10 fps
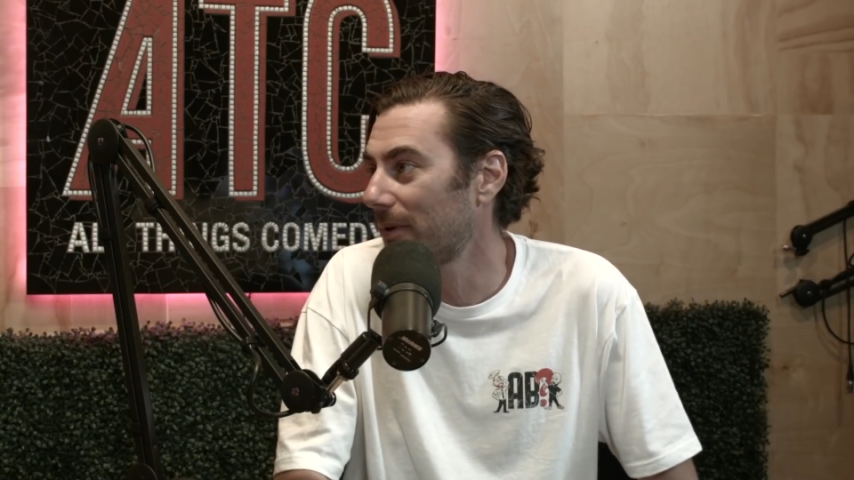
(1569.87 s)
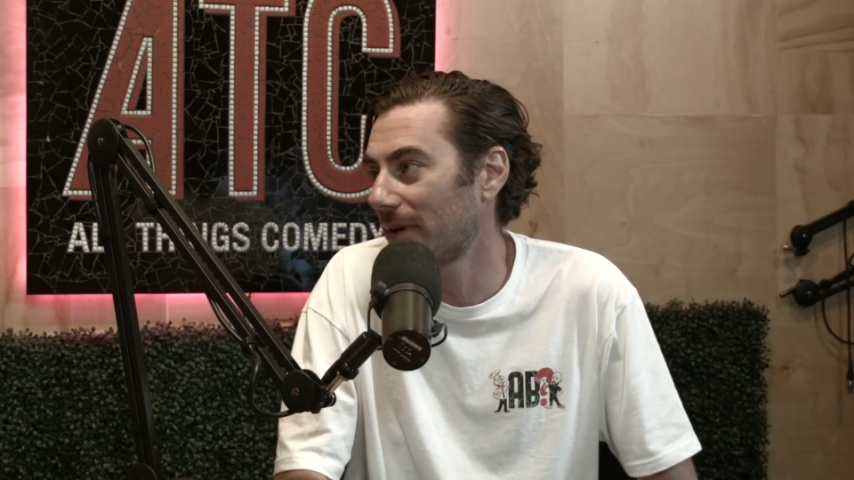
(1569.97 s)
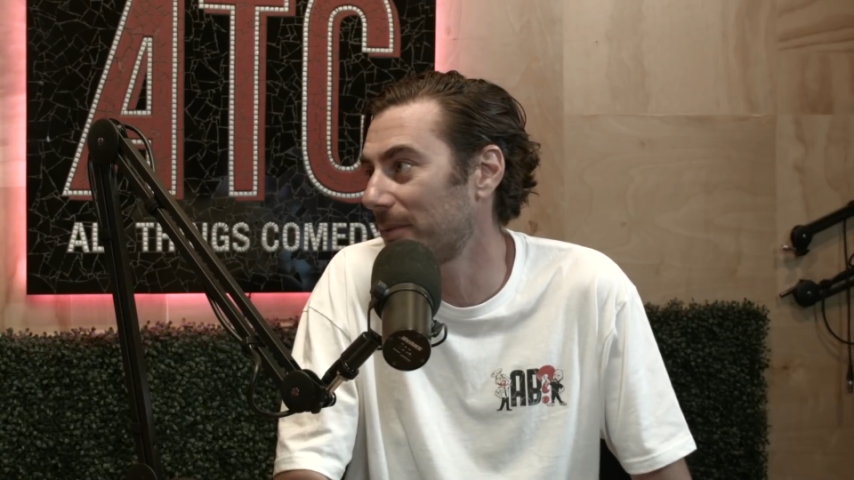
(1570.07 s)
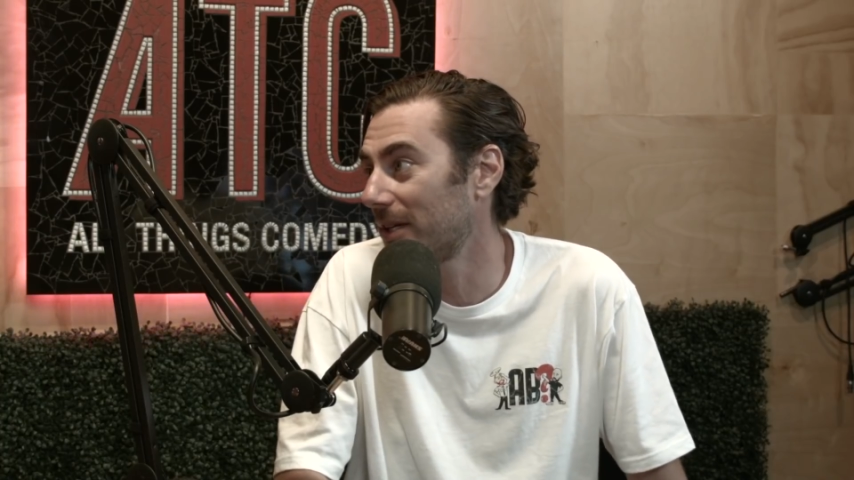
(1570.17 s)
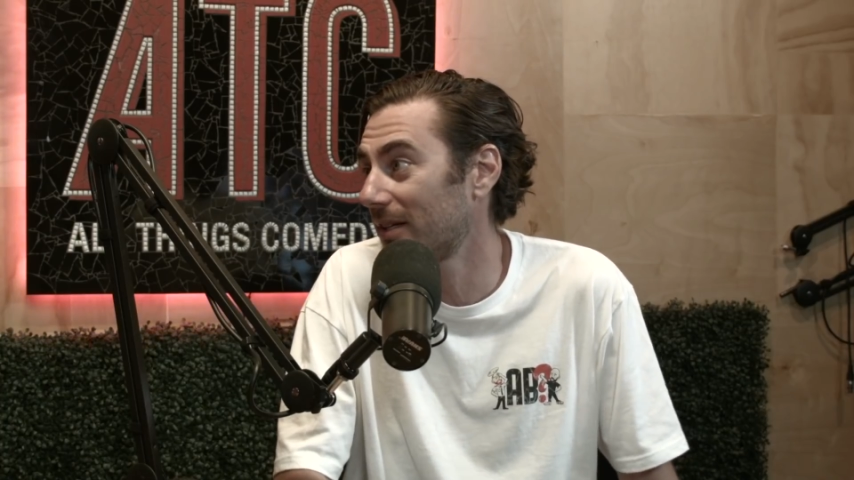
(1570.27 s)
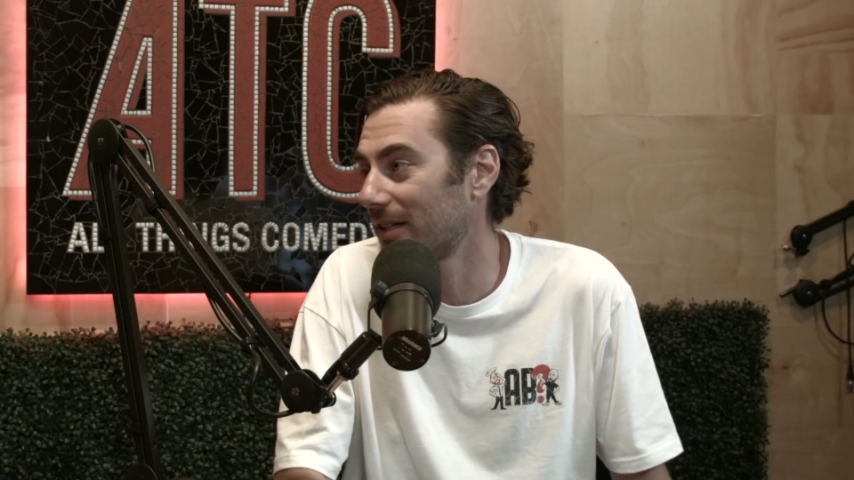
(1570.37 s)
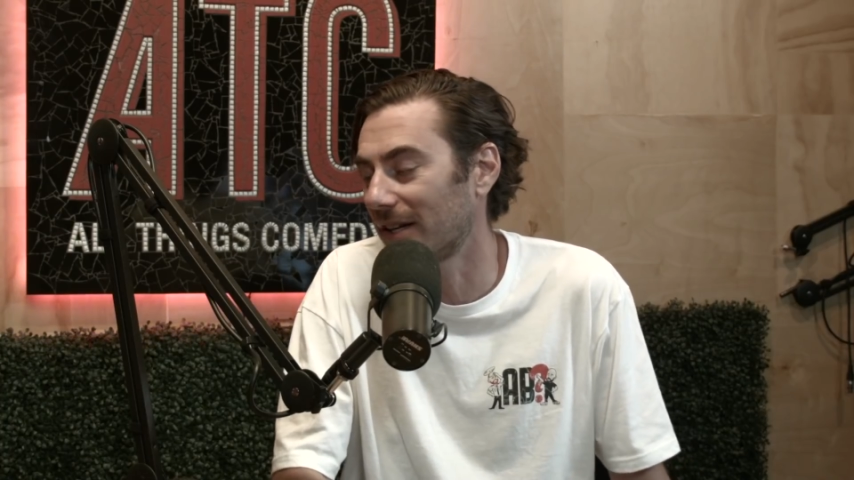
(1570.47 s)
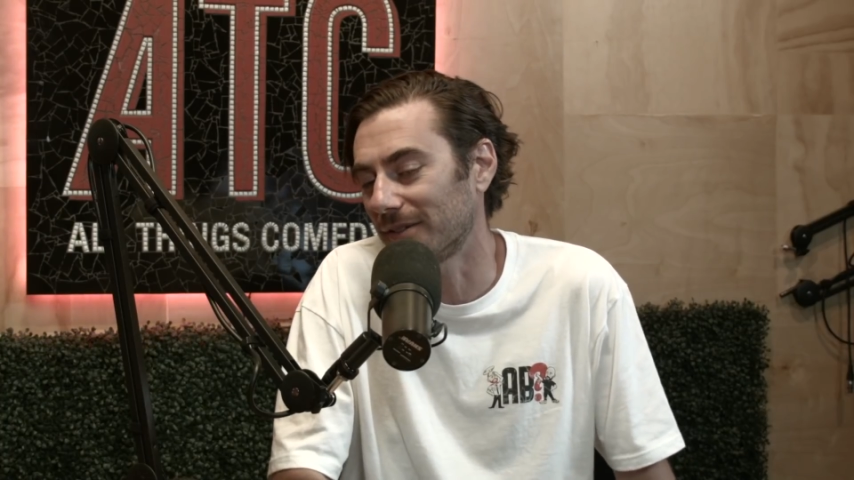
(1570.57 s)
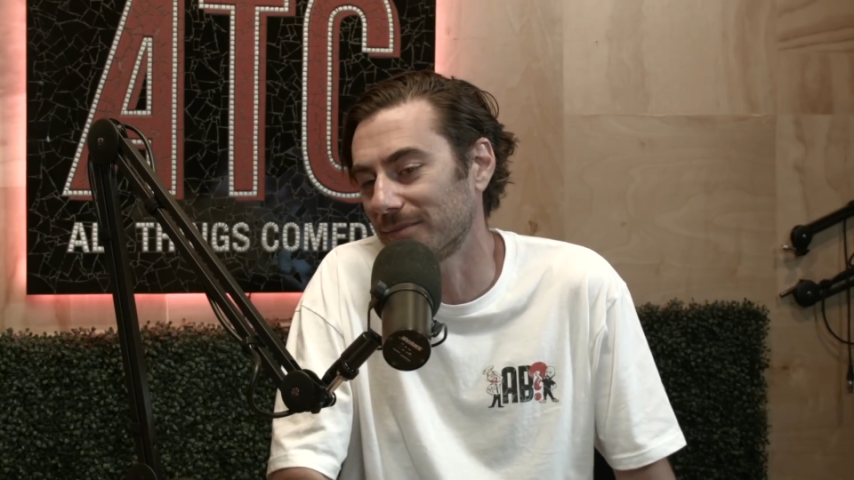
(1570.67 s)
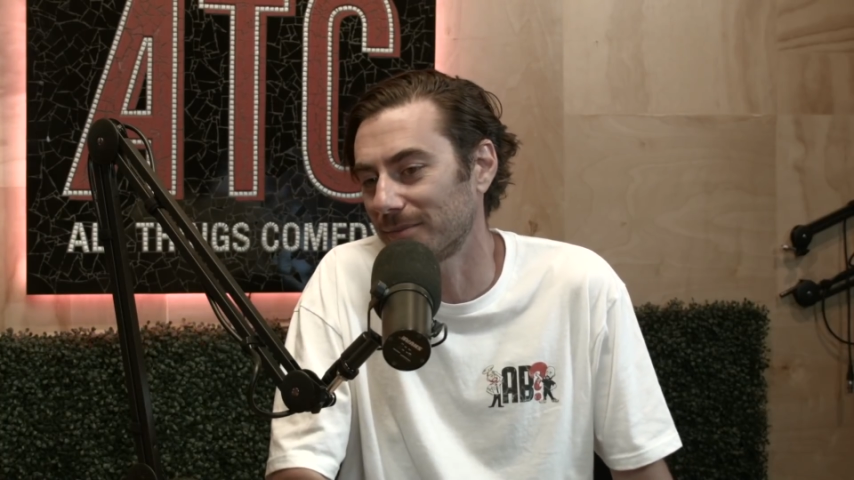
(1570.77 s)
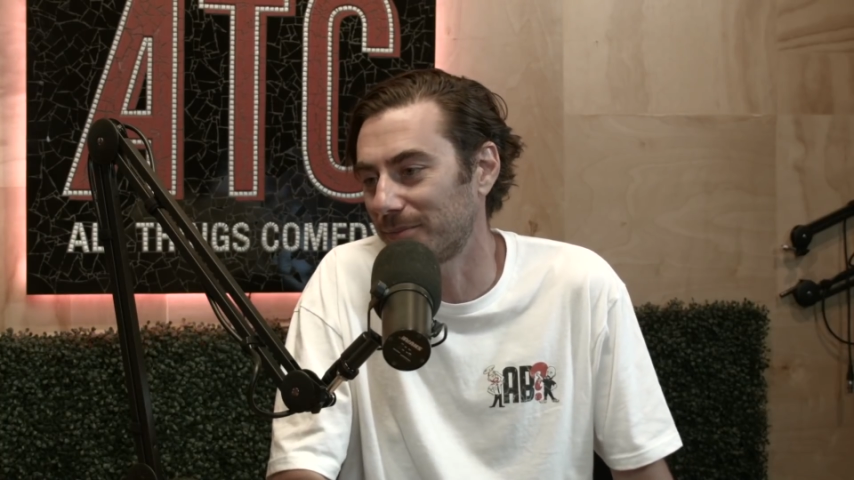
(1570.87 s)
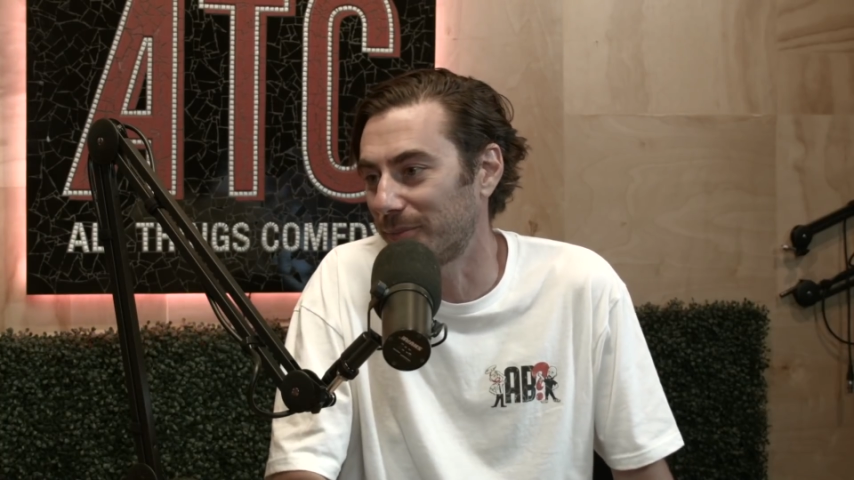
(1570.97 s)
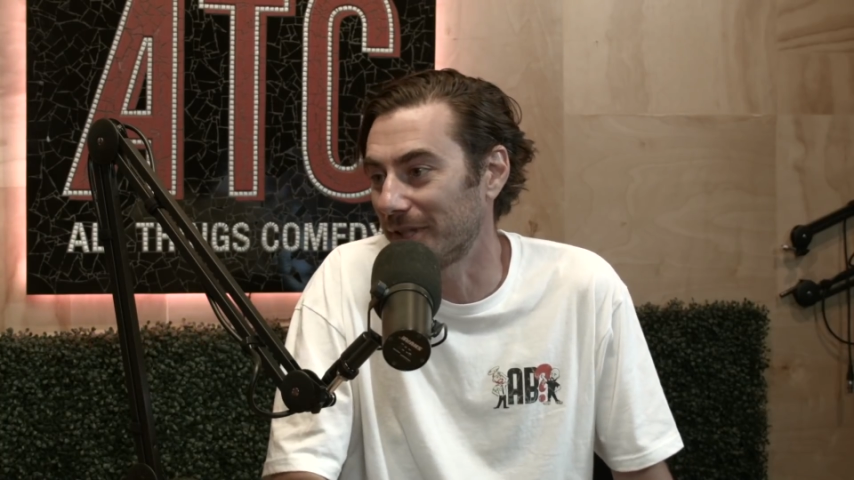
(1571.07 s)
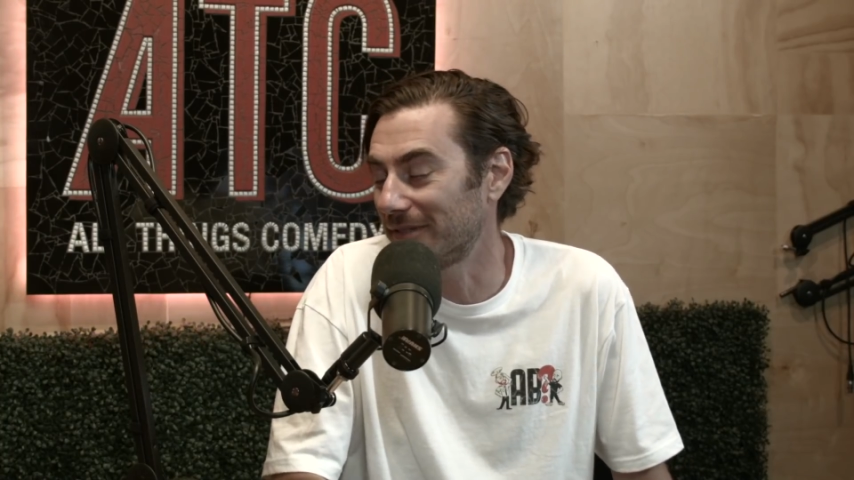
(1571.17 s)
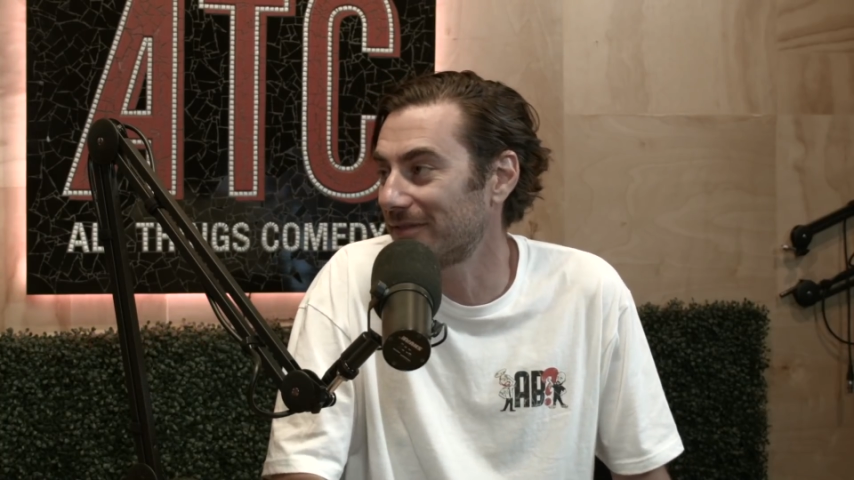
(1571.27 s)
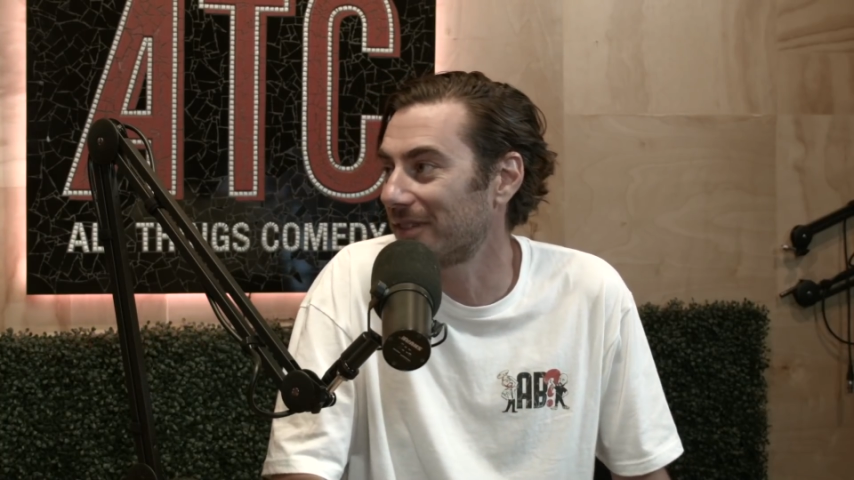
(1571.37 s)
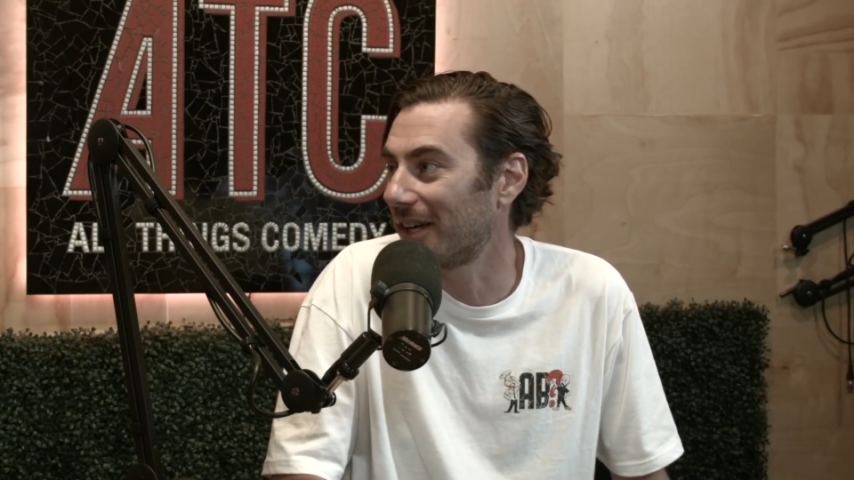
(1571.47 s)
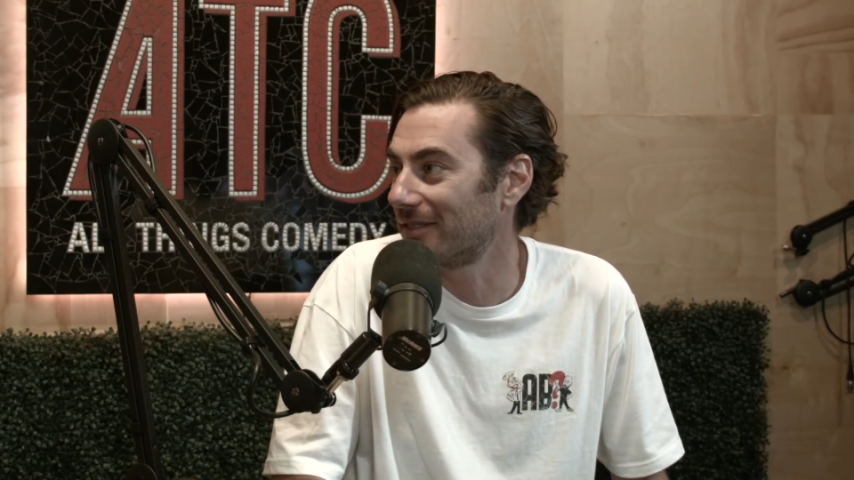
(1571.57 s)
I mean, you know, but yeah.